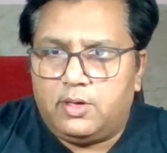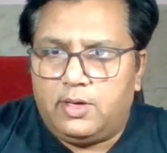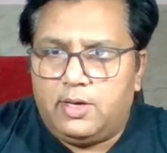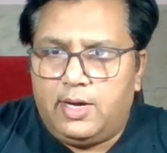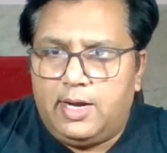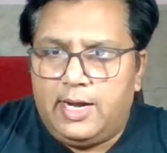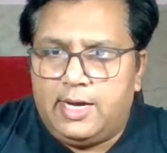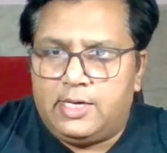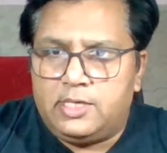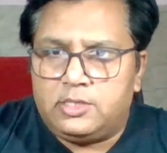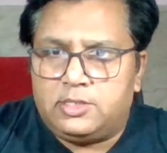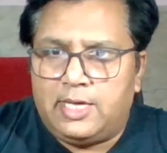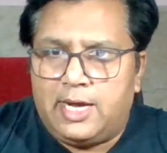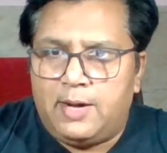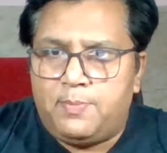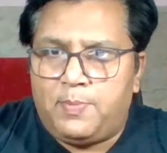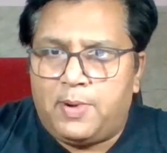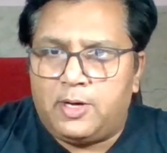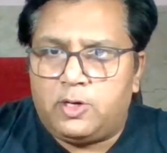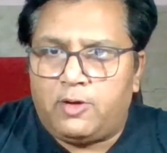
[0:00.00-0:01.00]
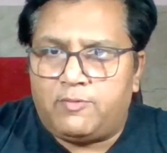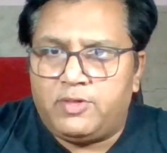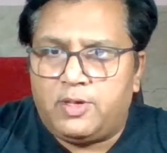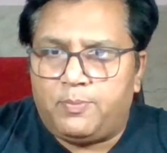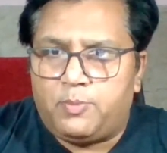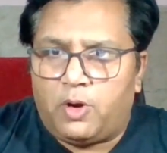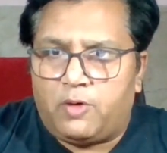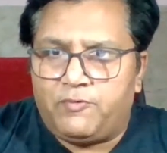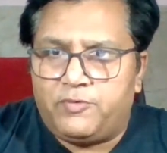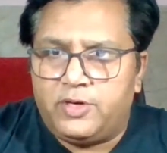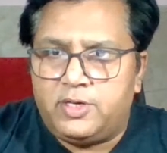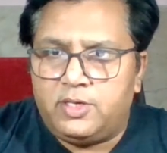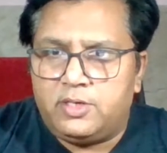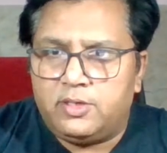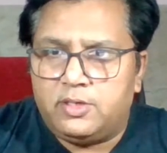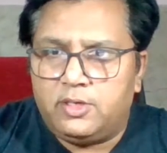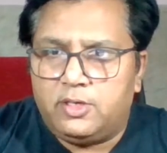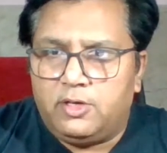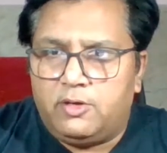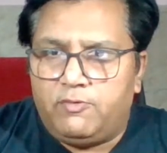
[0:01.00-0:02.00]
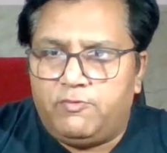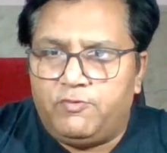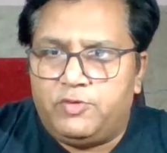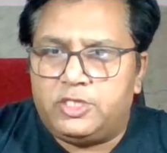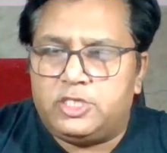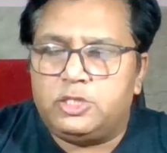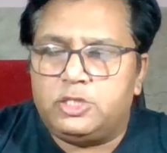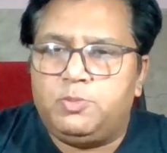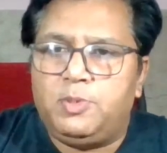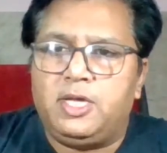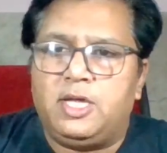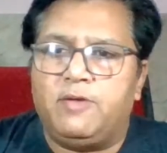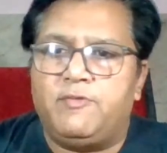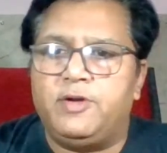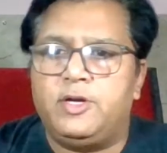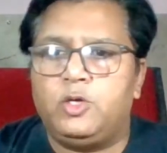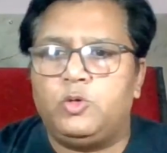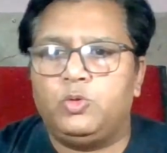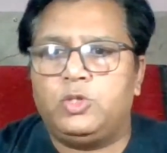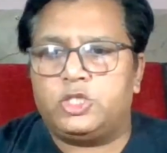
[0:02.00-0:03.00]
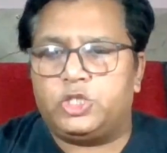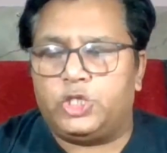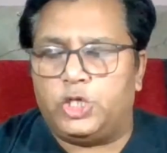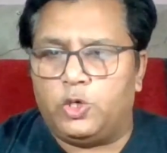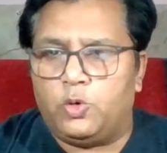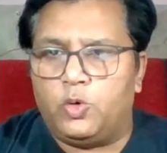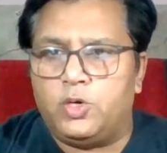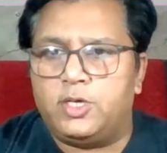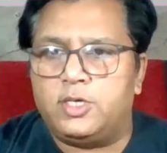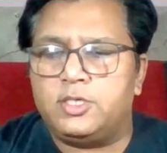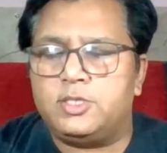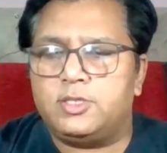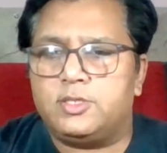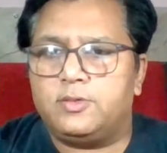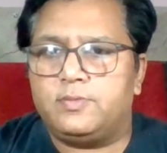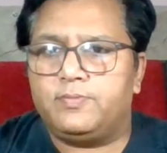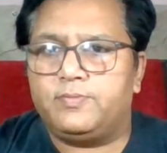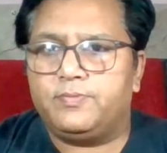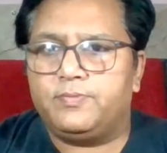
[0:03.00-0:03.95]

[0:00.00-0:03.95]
It is that part of the profit which is being given to the shareholders.